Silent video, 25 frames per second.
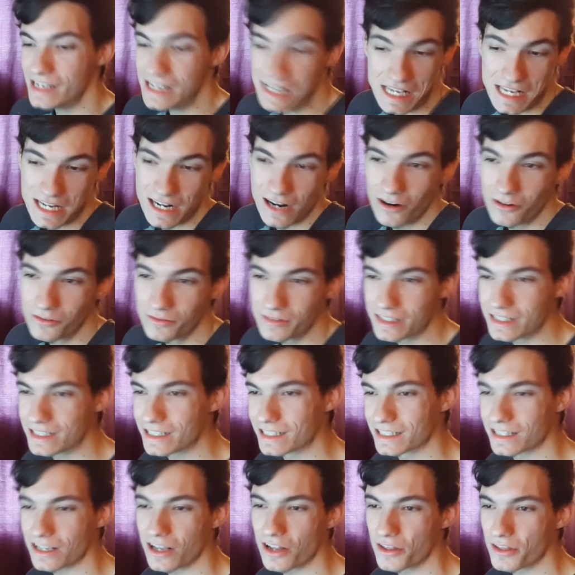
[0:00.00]
You know, this
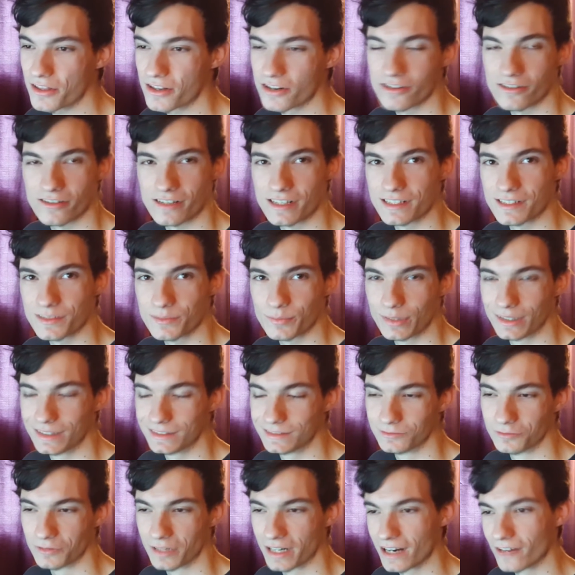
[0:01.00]
is all theories, but
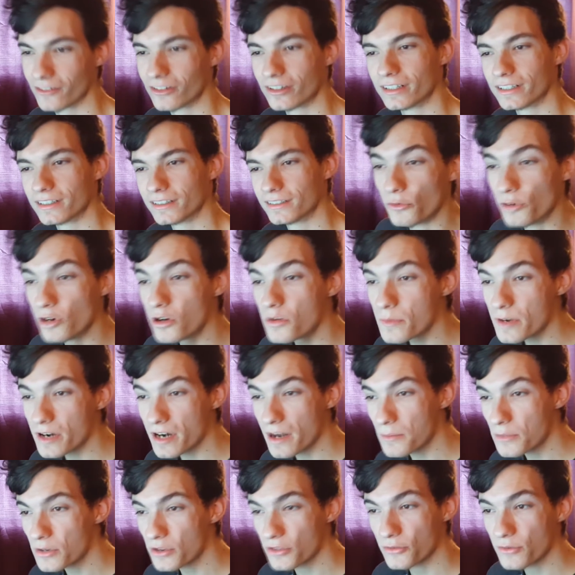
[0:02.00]
whatever. Rumor
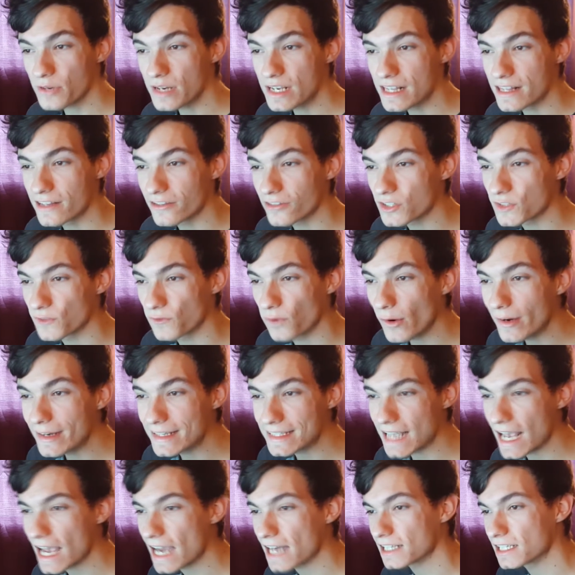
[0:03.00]
number 3, there is
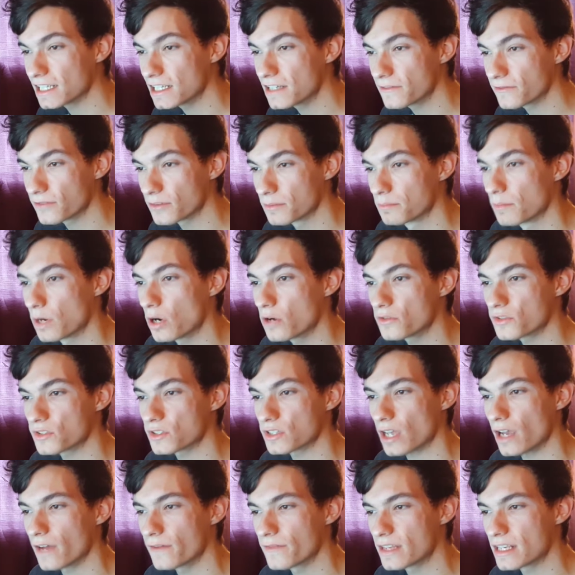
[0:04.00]
voice acting for
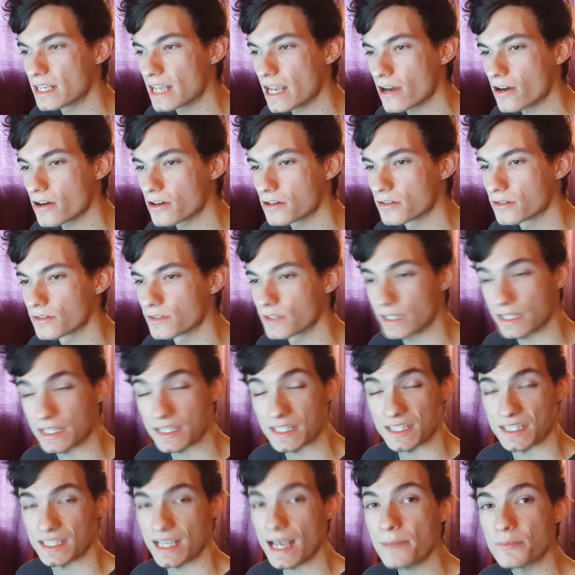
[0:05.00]
most of the characters,
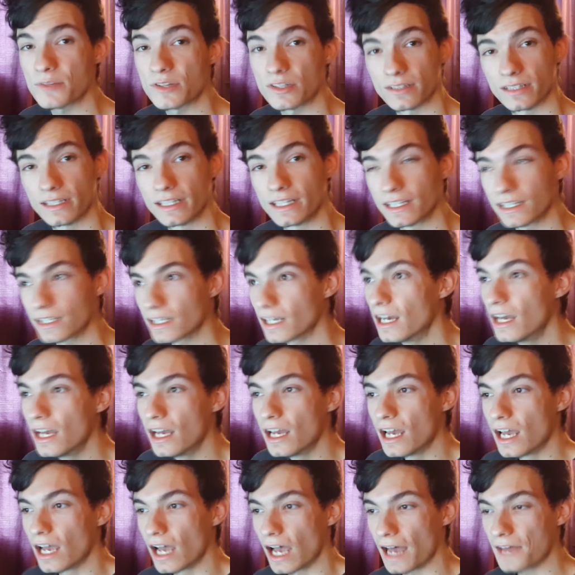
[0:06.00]
except Link.
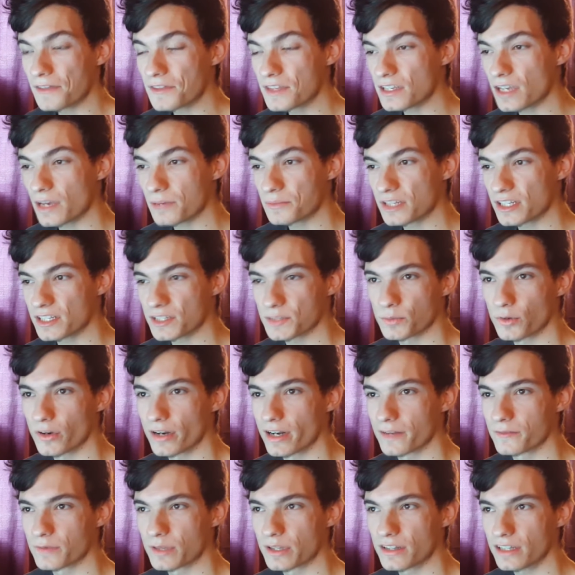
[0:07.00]
Up to this
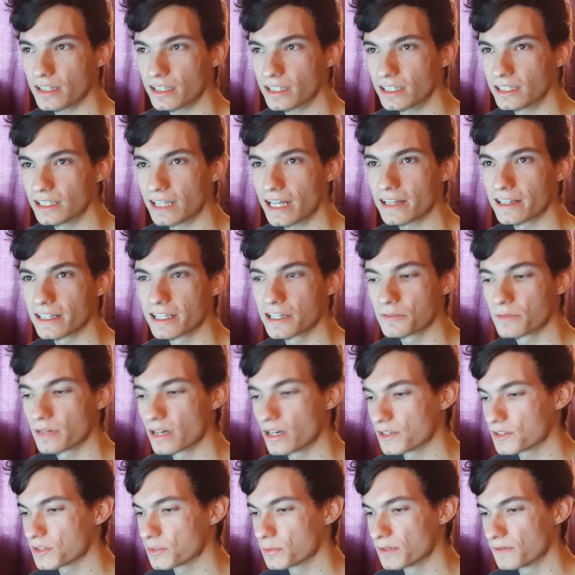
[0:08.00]
point, I've been thinking that Link would
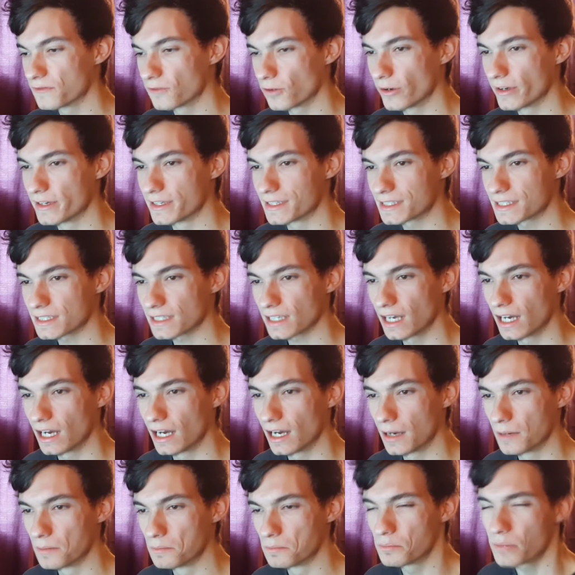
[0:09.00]
also be voiced,
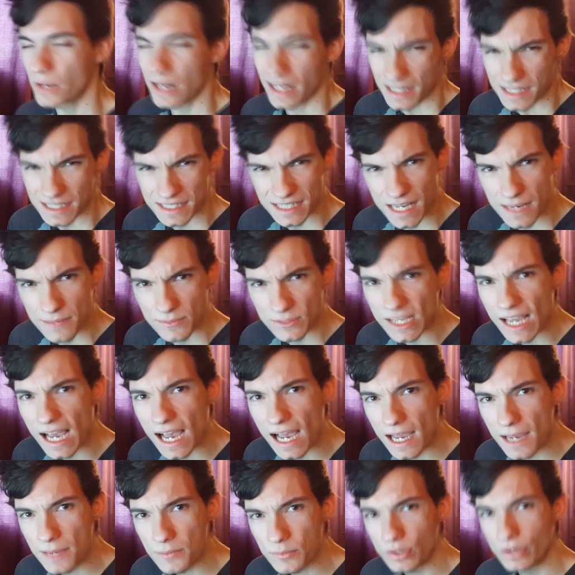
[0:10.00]
but at the same
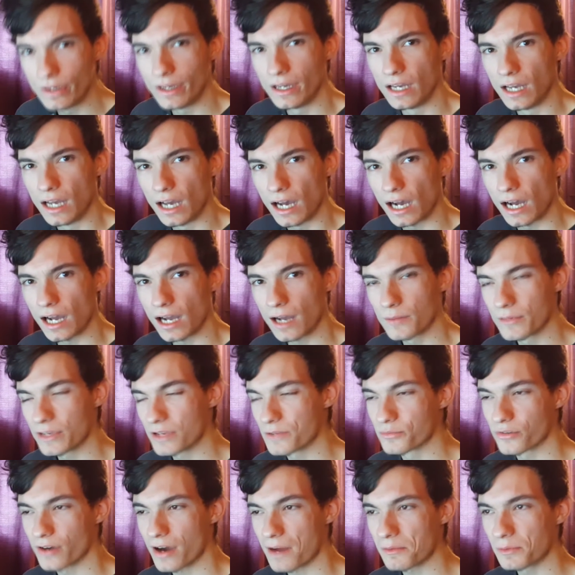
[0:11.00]
time,
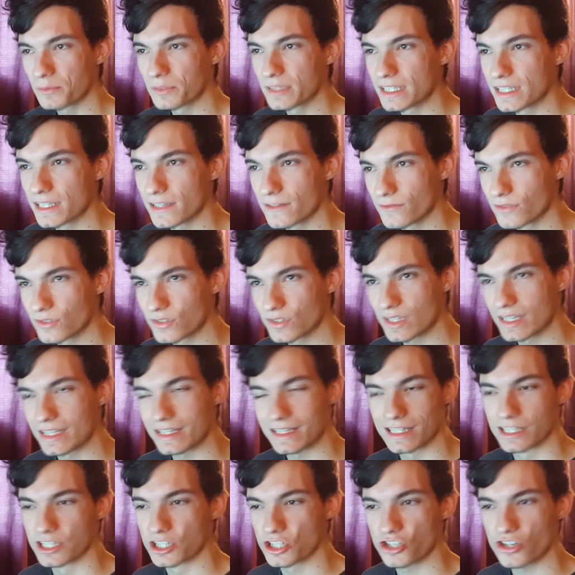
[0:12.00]
it probably gives
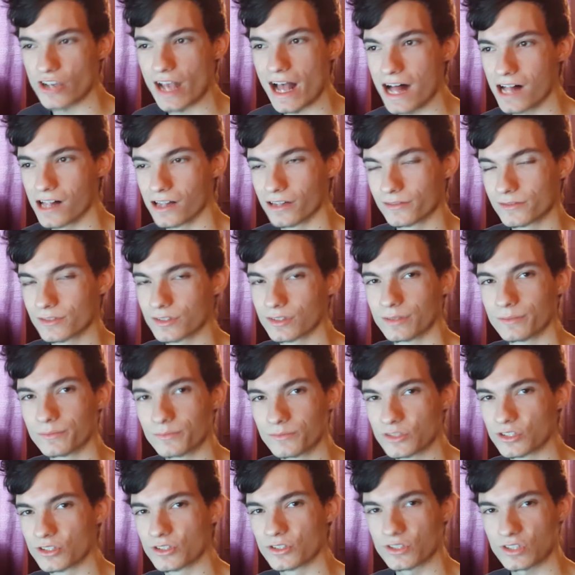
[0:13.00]
it the shell to
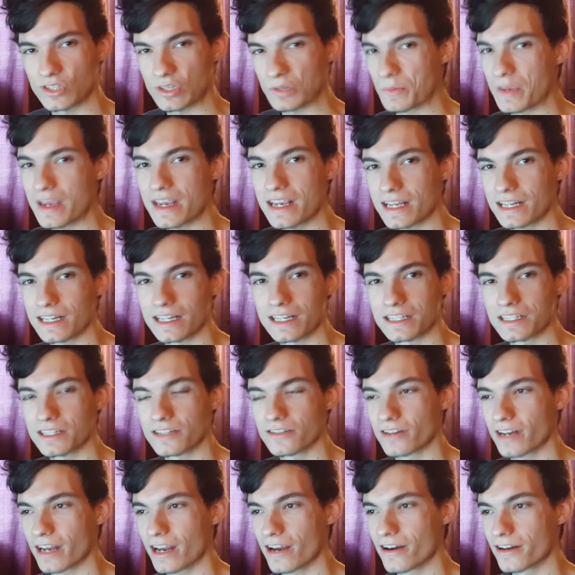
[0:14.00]
just make it into
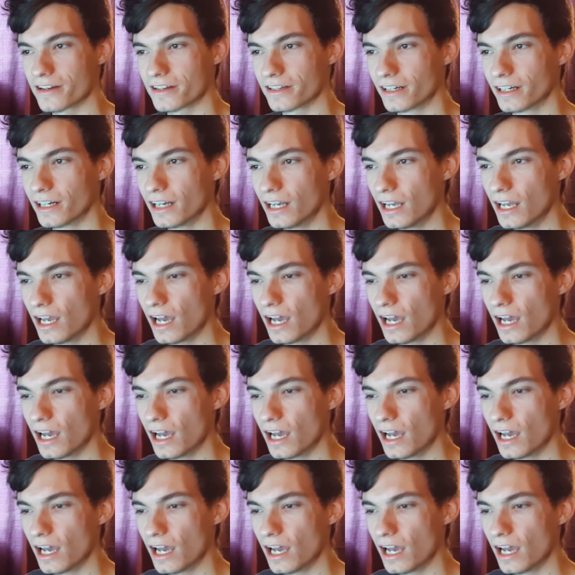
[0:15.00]
your character.